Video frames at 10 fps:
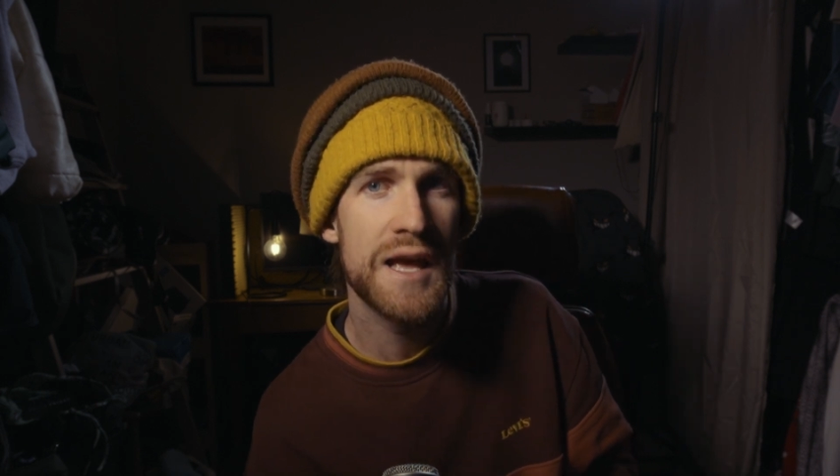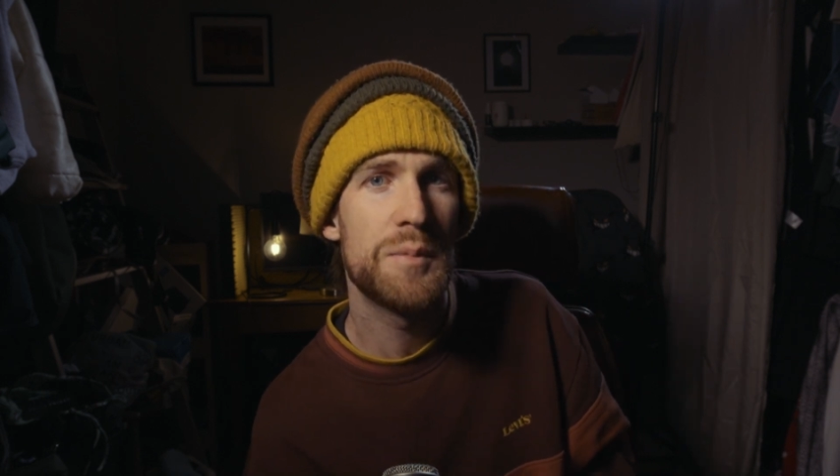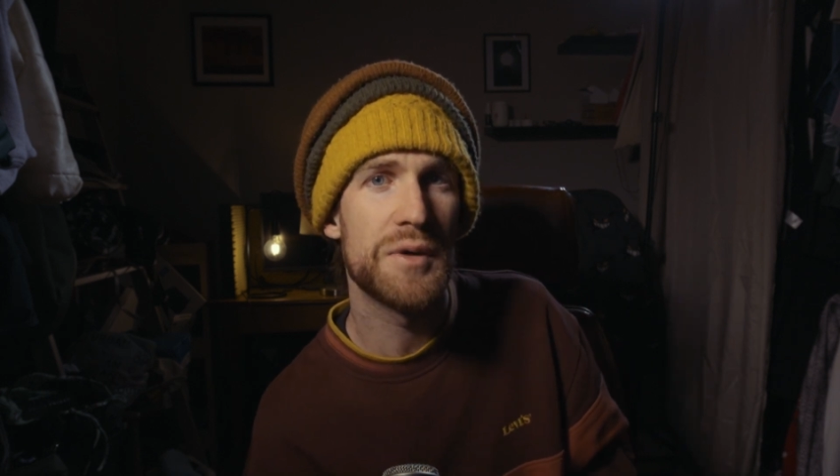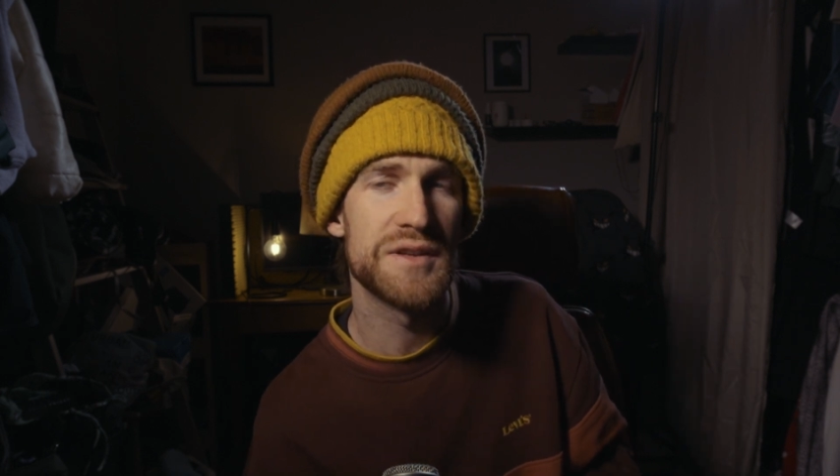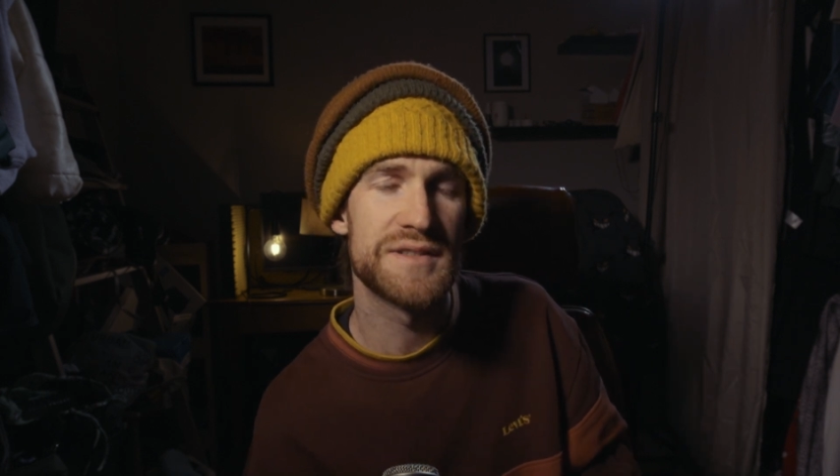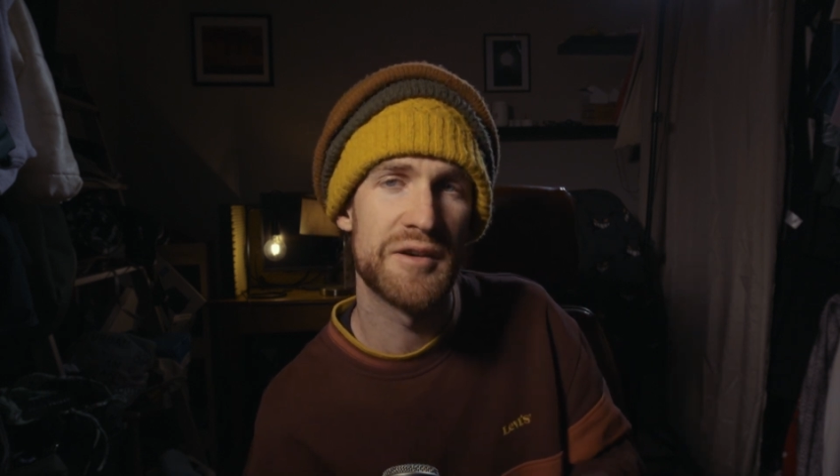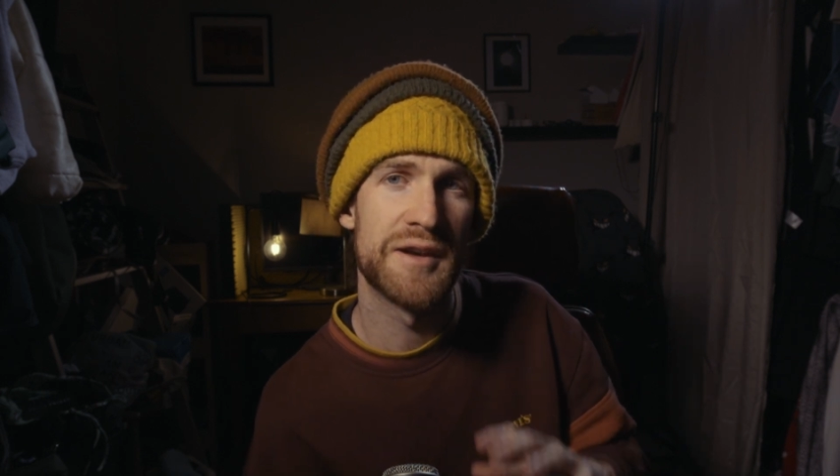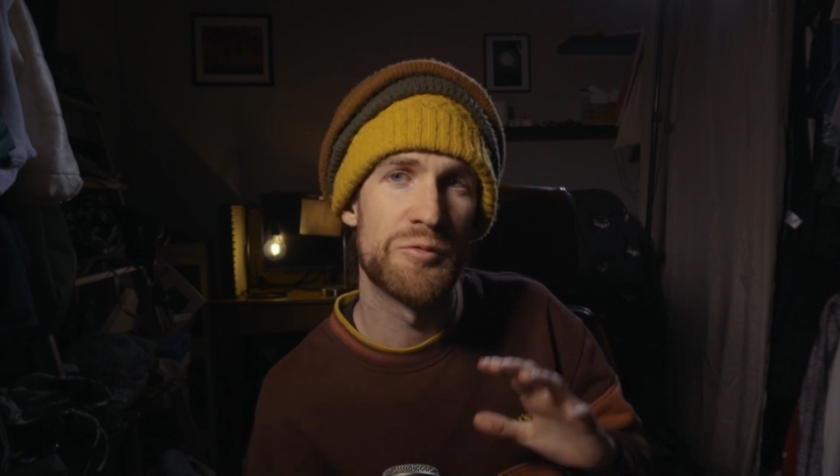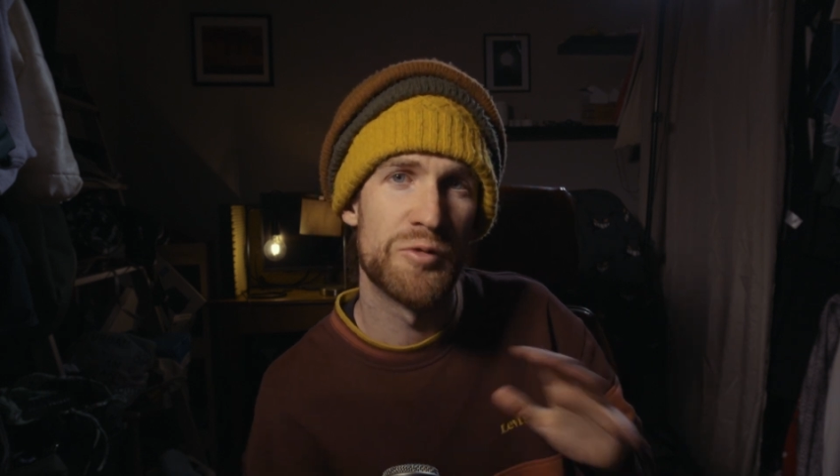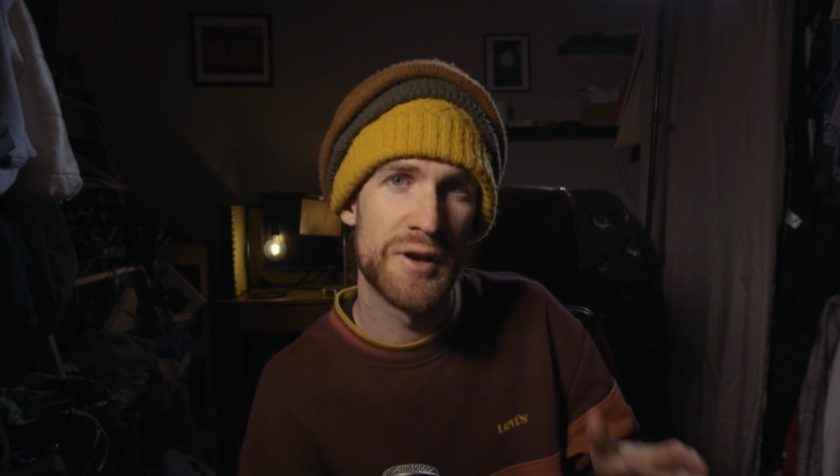because they're in
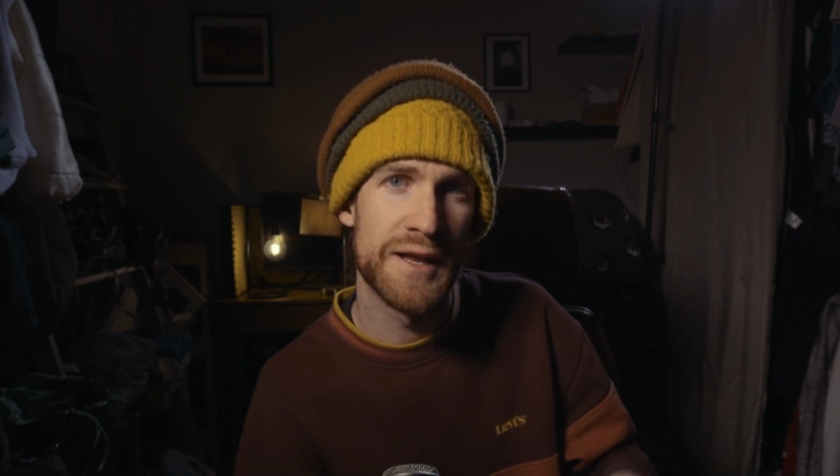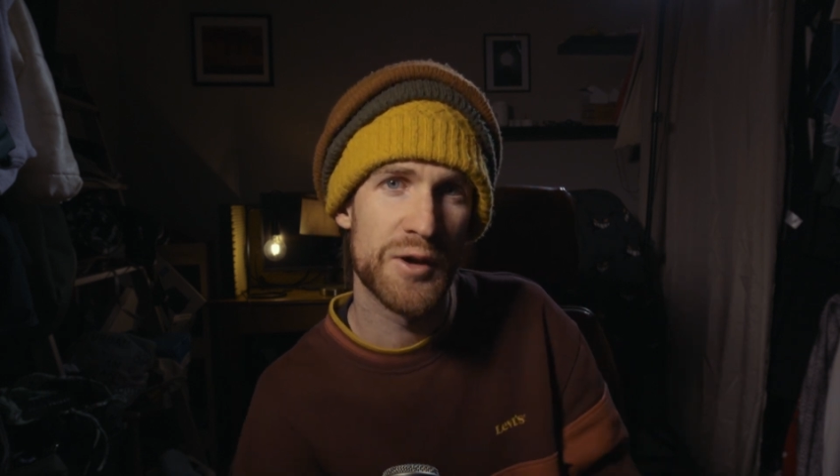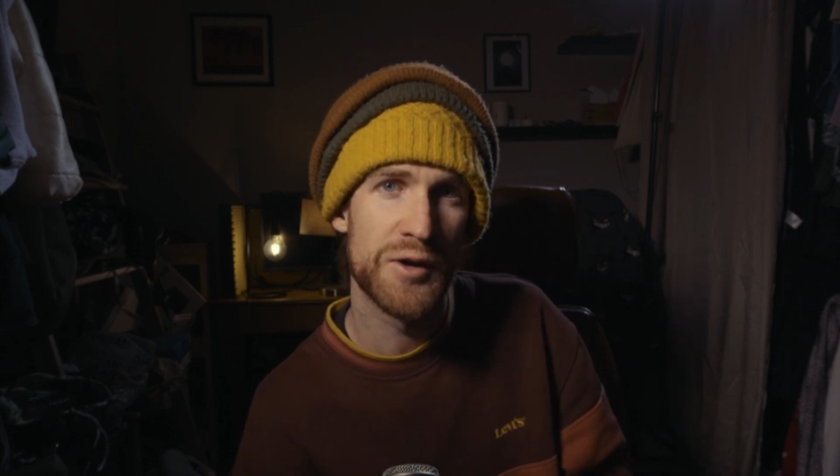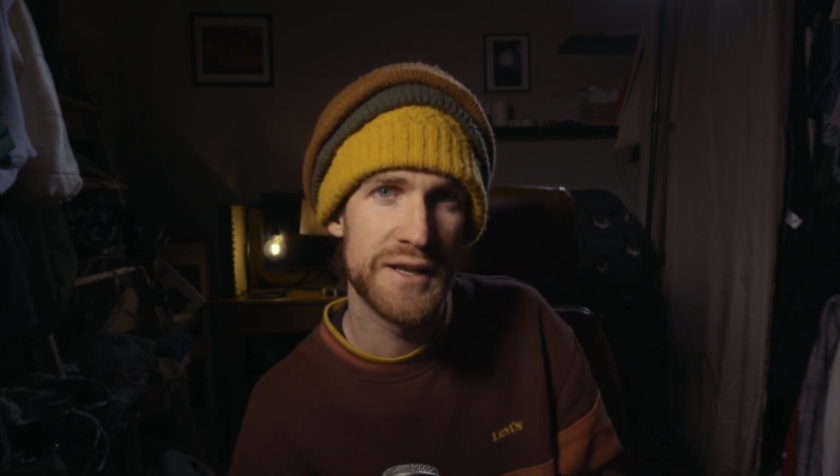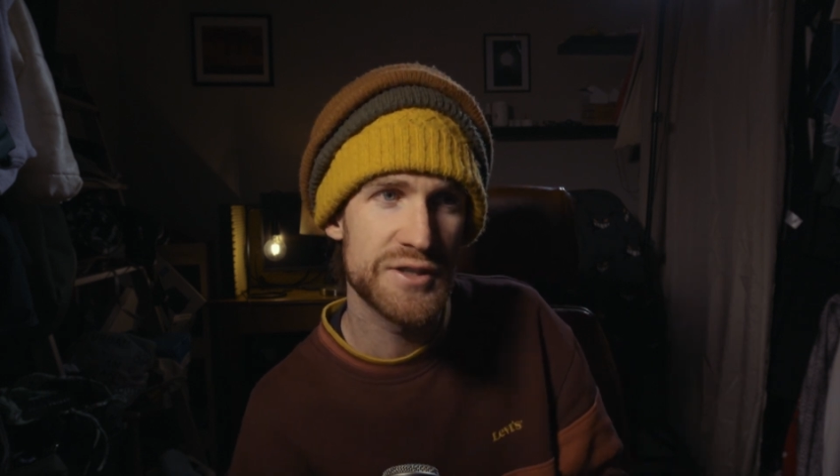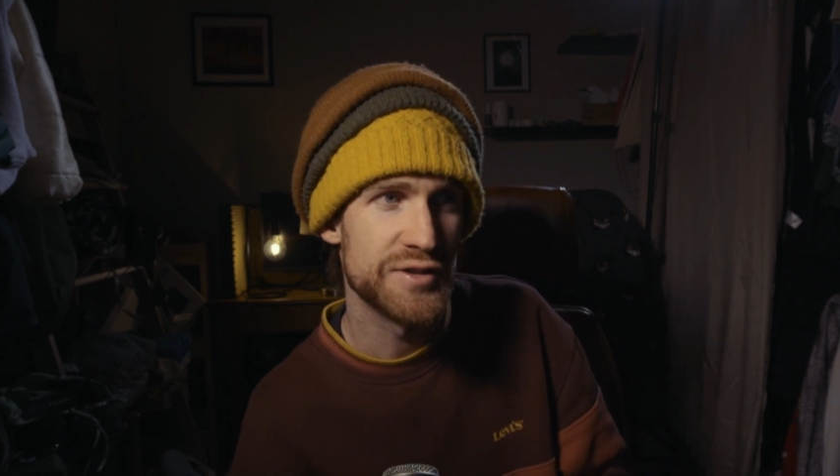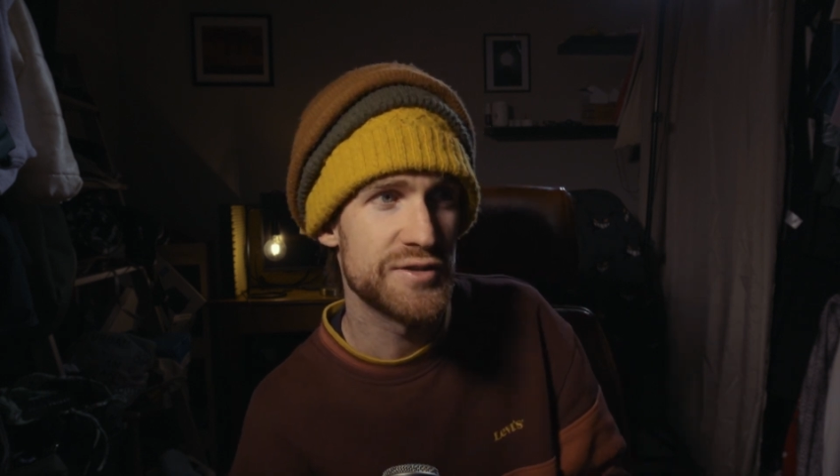a ruling coalition,